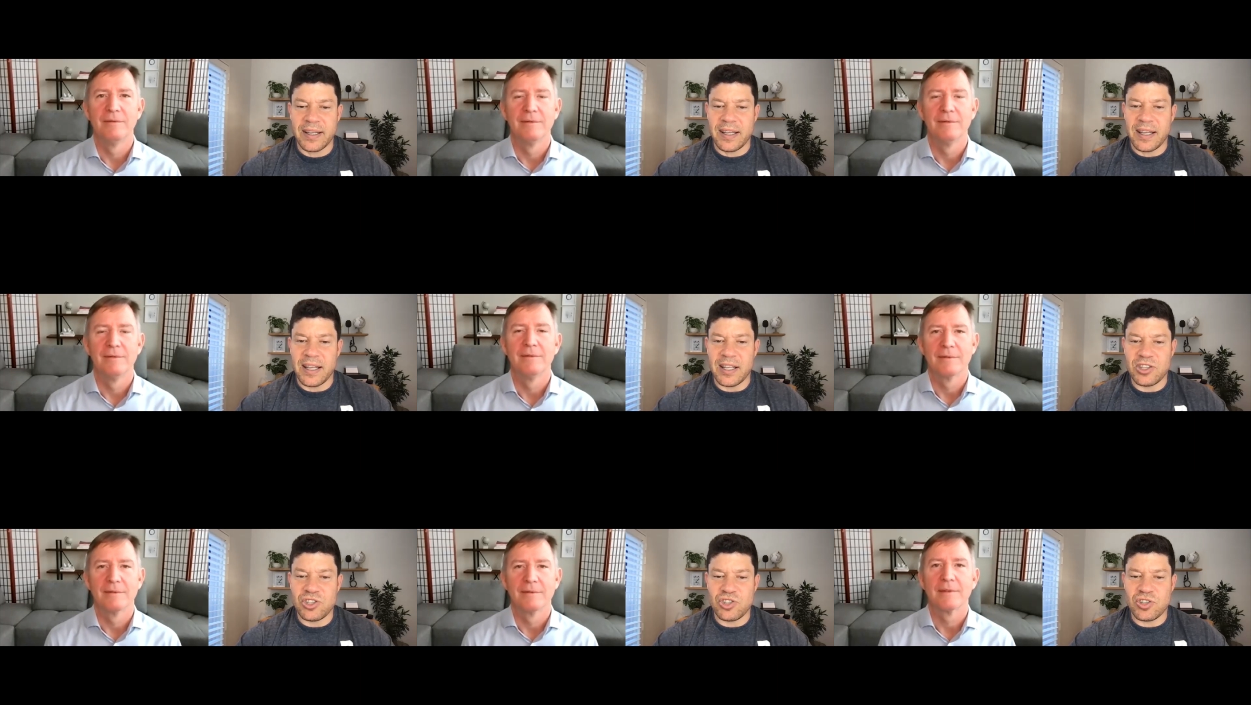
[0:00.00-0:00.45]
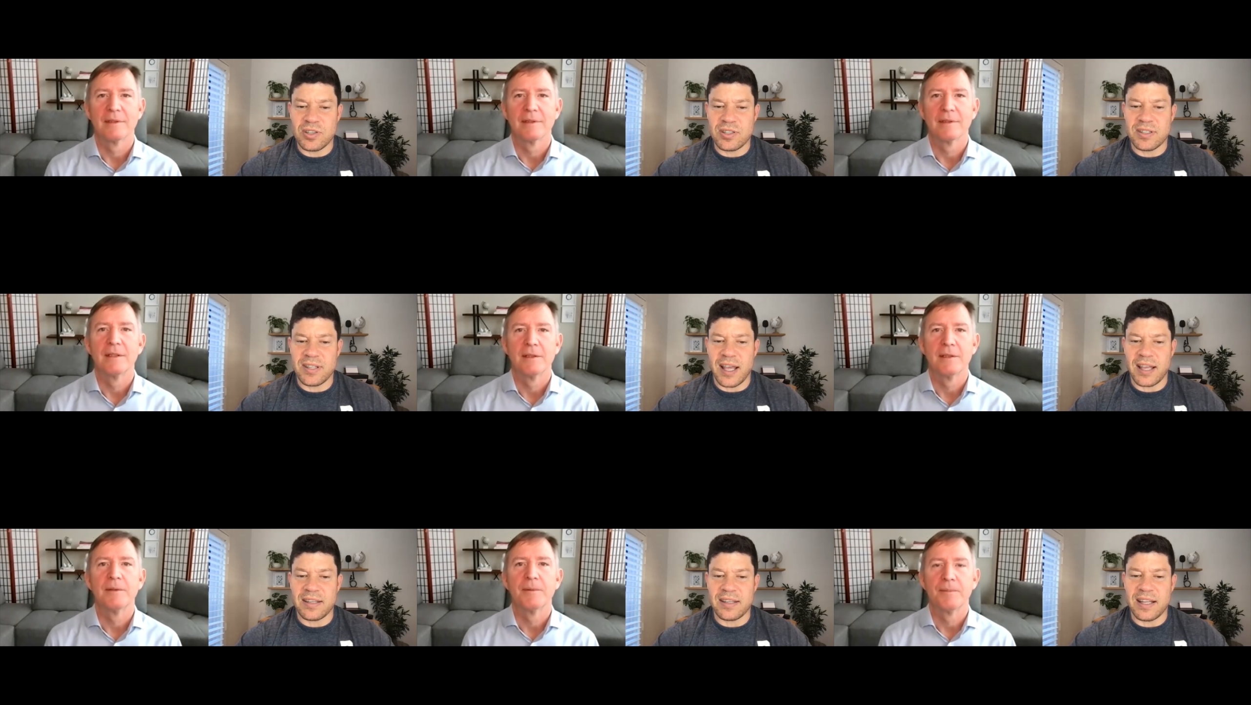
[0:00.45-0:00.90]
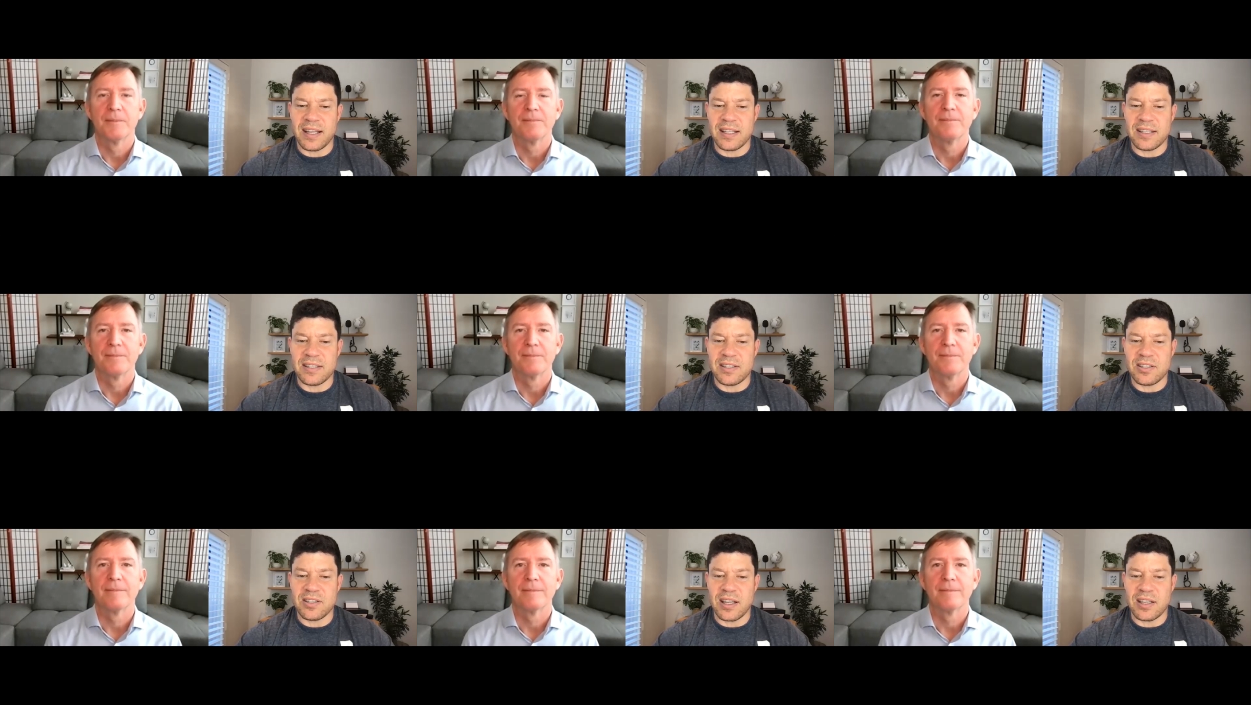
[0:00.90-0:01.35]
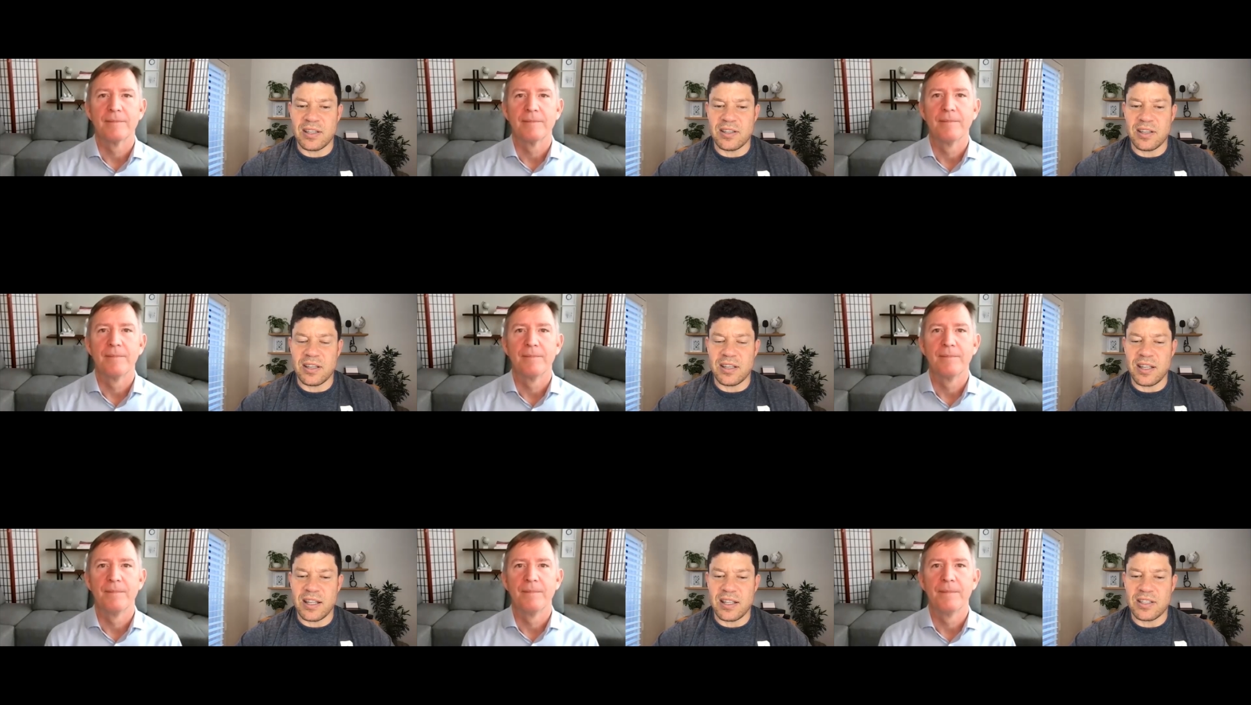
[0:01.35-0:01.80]
Speaker 1: It's just that it's it,
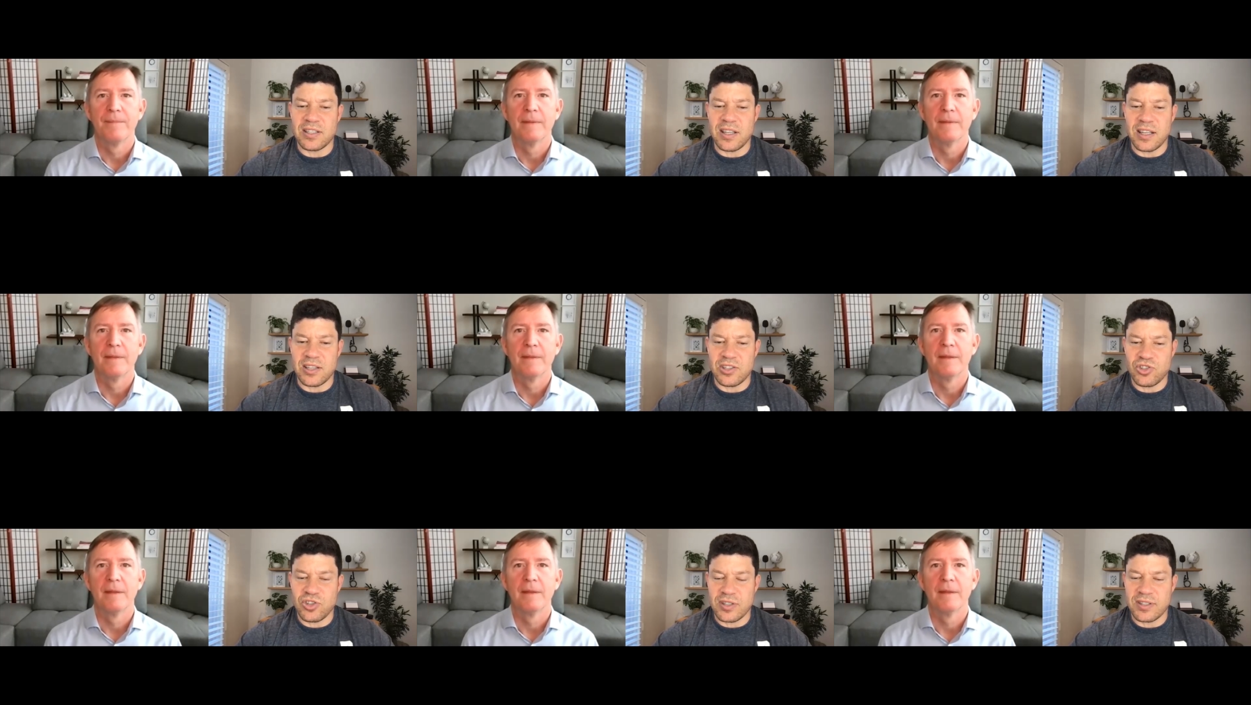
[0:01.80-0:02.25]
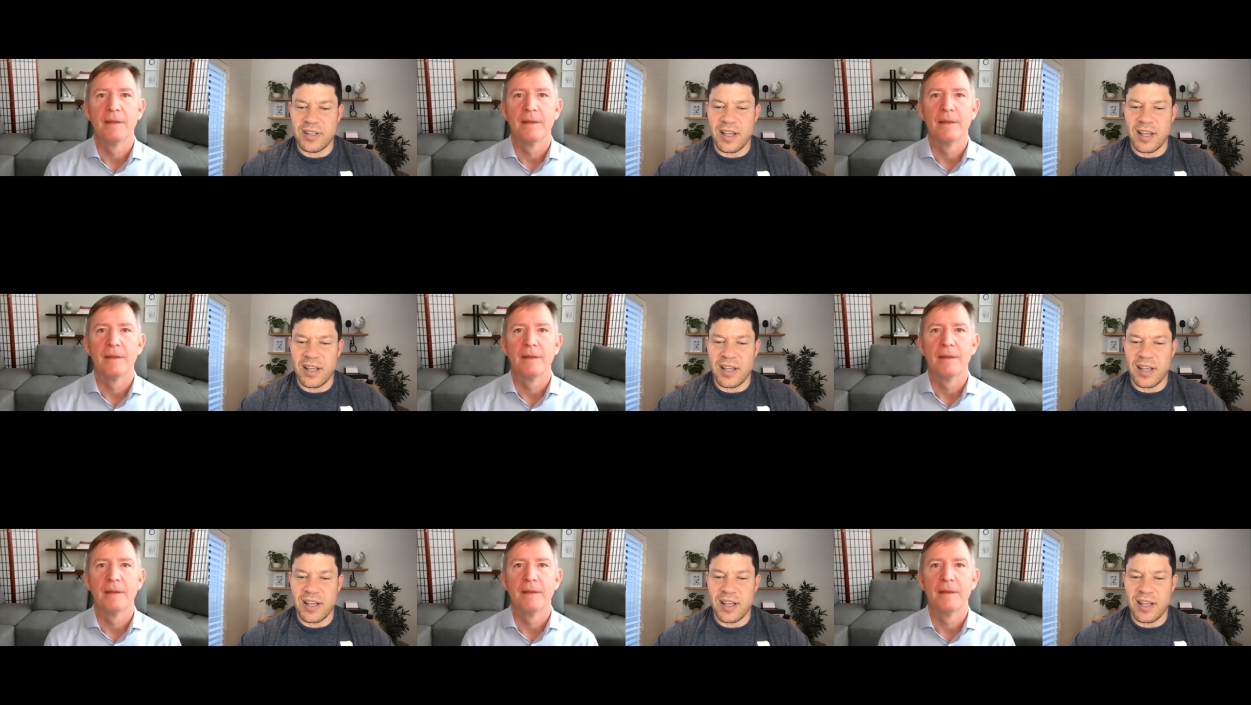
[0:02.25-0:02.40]
it's it's just